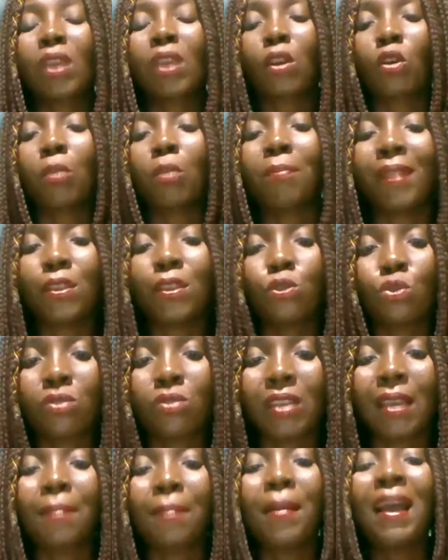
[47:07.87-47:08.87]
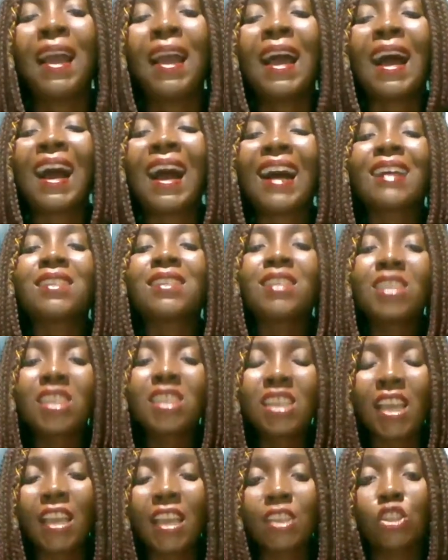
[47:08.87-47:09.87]
recommend to them has
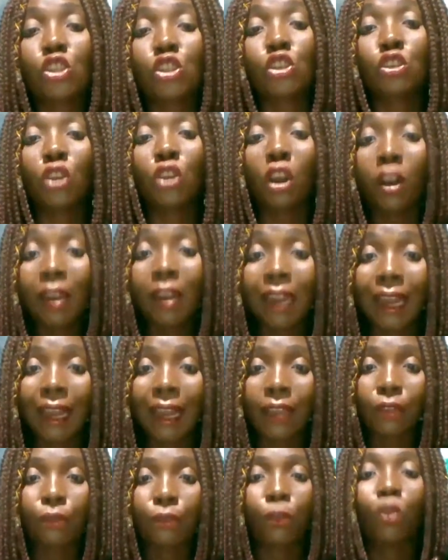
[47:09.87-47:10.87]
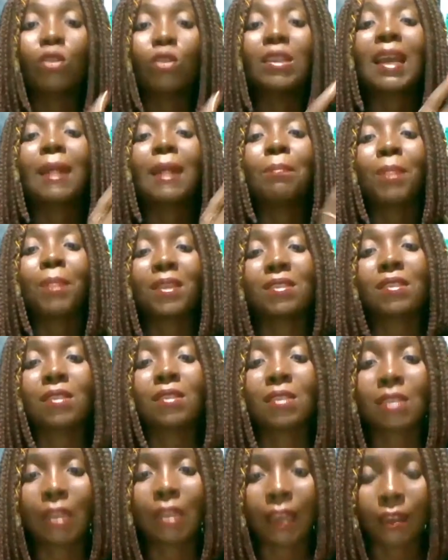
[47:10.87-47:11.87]
changed your life or that
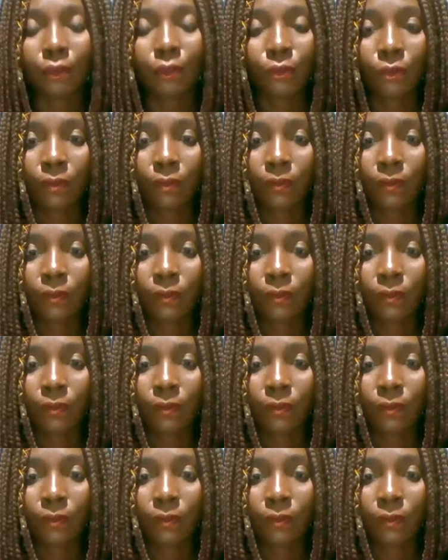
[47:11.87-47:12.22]
person's life.